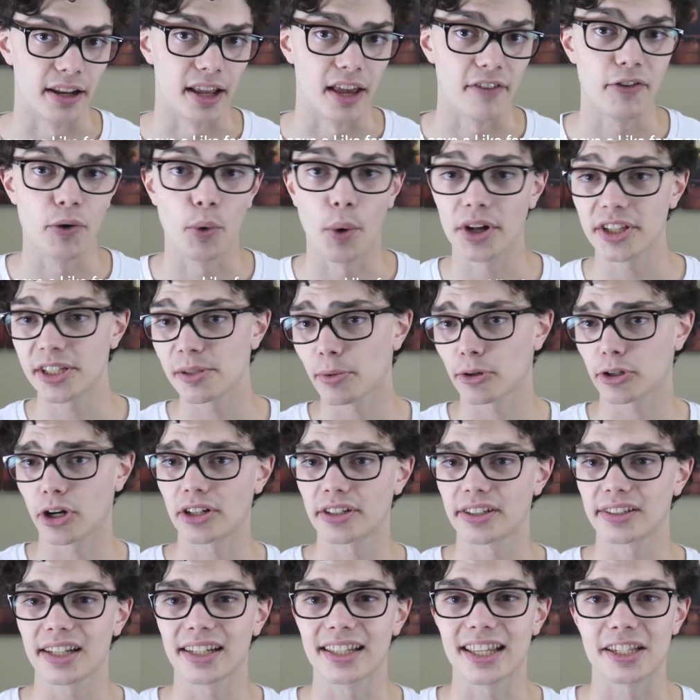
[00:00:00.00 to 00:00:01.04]
If you want to see more
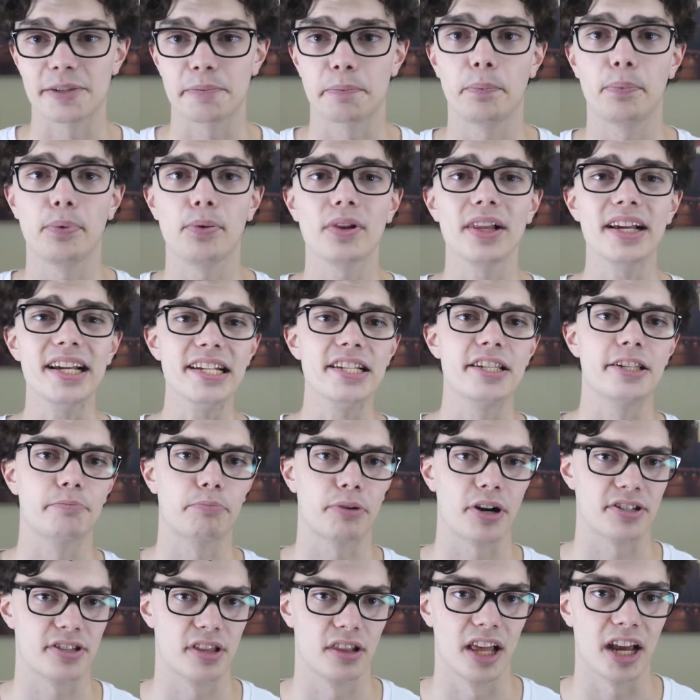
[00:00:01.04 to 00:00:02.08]
content like this, please
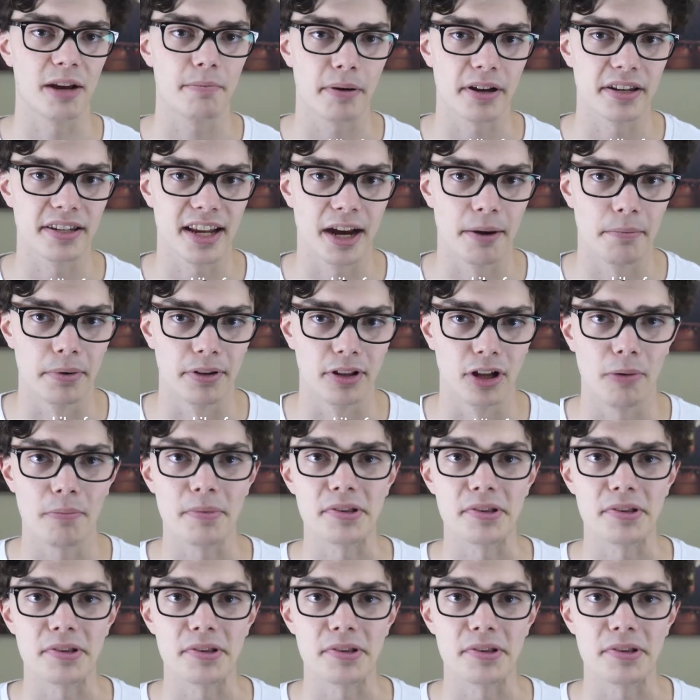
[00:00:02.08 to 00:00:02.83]
press the like button down below.